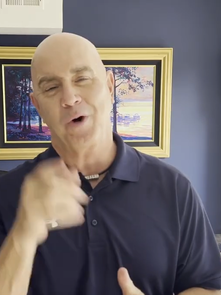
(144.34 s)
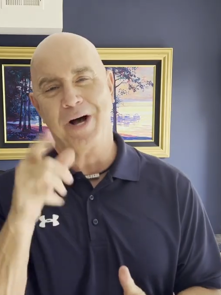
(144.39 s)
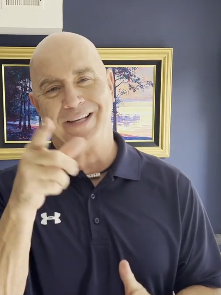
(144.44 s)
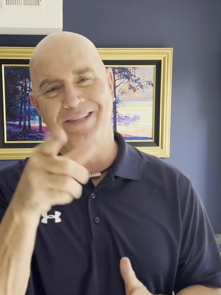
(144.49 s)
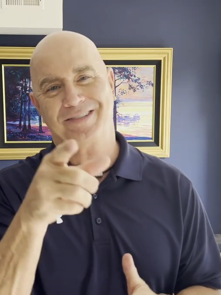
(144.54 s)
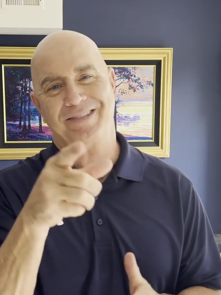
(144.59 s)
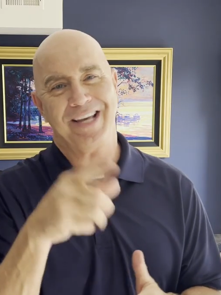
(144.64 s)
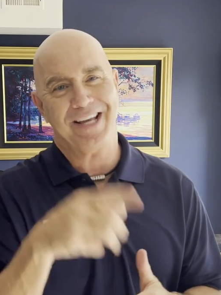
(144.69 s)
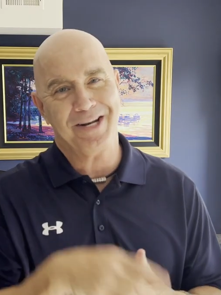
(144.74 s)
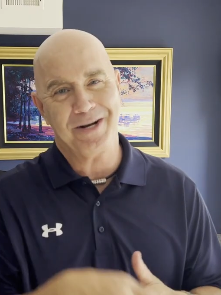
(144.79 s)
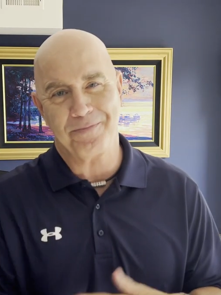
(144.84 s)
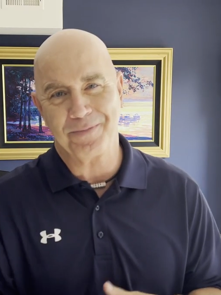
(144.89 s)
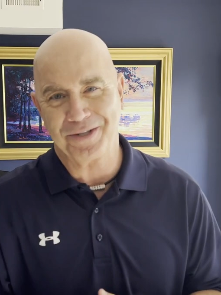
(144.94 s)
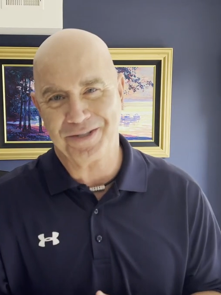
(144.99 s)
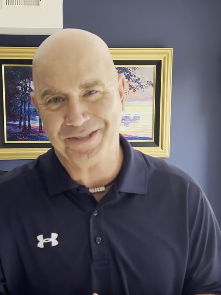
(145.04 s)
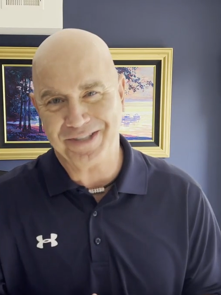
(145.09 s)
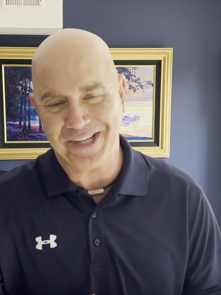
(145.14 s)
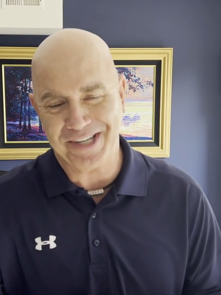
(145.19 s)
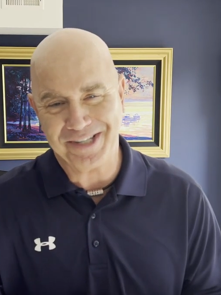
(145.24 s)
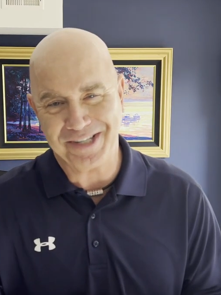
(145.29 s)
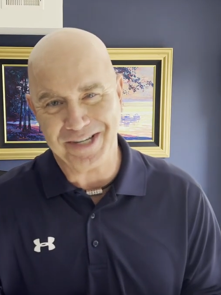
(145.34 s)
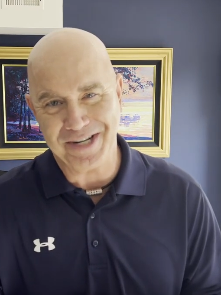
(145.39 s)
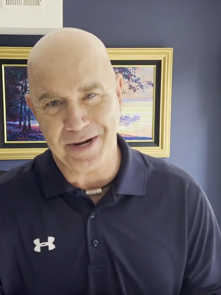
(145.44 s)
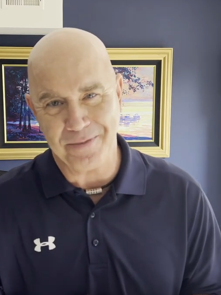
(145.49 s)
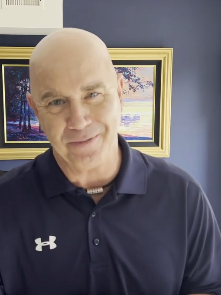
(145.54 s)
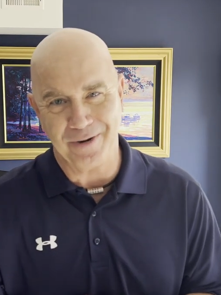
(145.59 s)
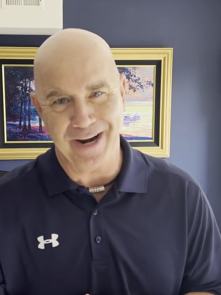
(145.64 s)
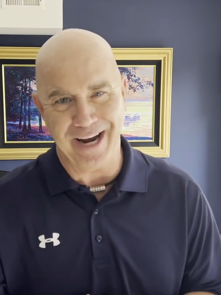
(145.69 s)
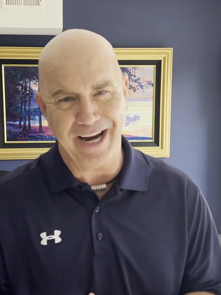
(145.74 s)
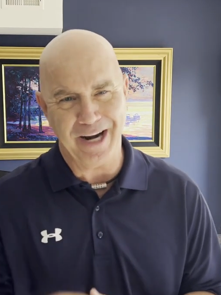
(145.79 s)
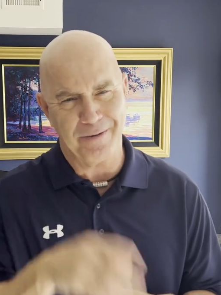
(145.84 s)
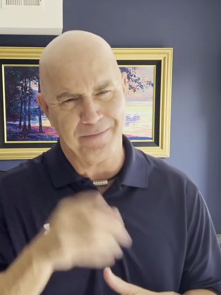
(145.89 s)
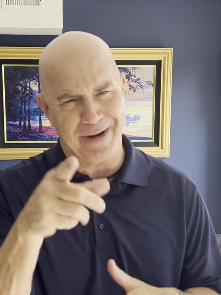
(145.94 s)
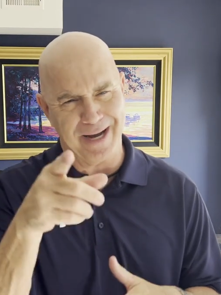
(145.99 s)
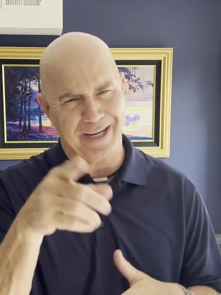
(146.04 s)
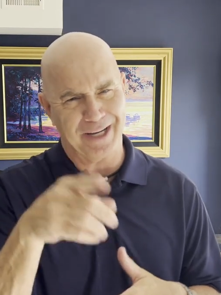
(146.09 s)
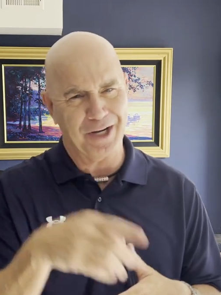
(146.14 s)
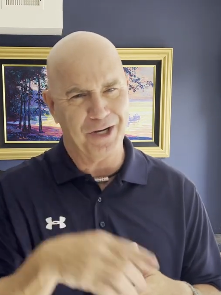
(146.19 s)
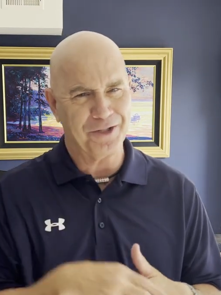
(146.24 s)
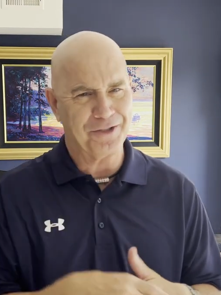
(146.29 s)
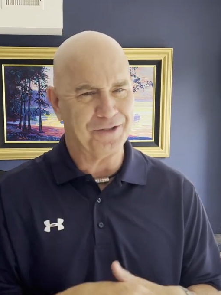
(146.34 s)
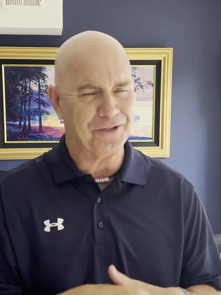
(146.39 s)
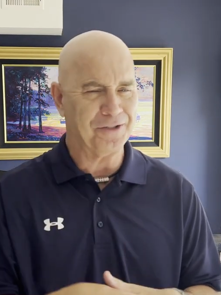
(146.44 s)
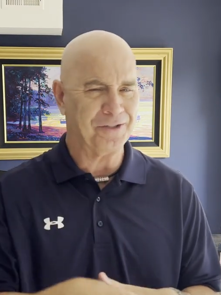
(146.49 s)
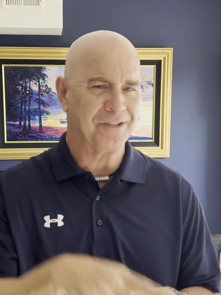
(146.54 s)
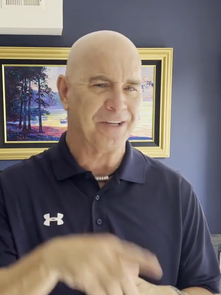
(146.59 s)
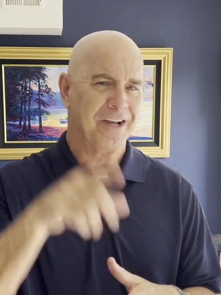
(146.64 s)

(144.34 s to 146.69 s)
I said number six and number eight are my go-tos.